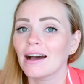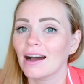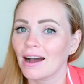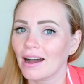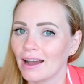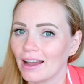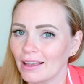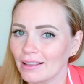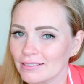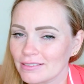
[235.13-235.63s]

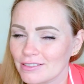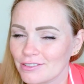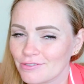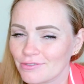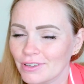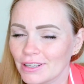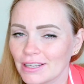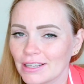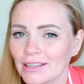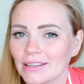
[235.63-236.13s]
I E L T S
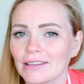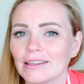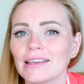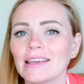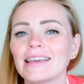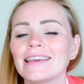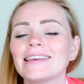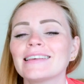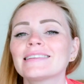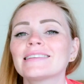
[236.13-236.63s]

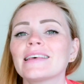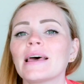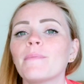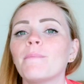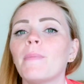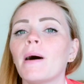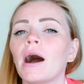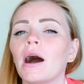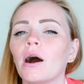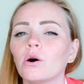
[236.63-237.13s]
reading is
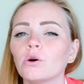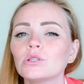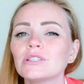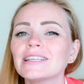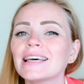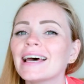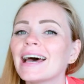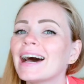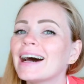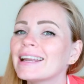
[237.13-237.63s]
about
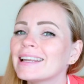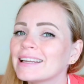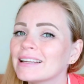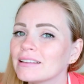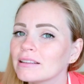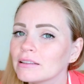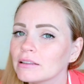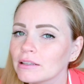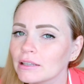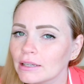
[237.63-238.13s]

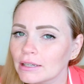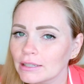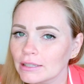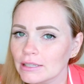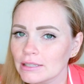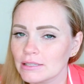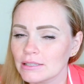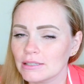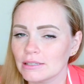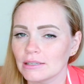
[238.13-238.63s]

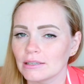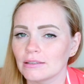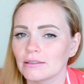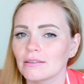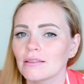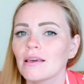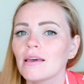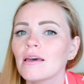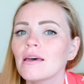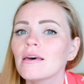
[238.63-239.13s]
analyzing
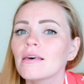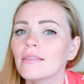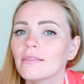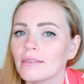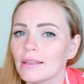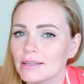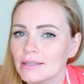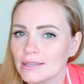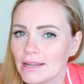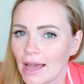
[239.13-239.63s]

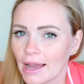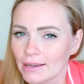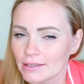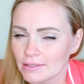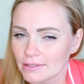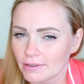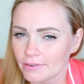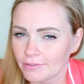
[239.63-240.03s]
the text